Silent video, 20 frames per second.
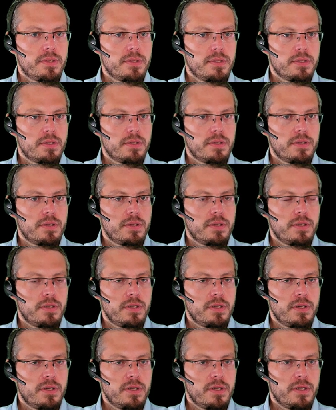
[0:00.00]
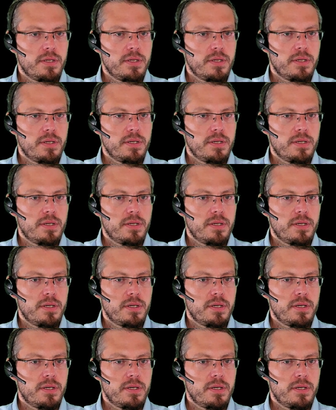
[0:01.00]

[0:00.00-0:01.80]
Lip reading: [no speech]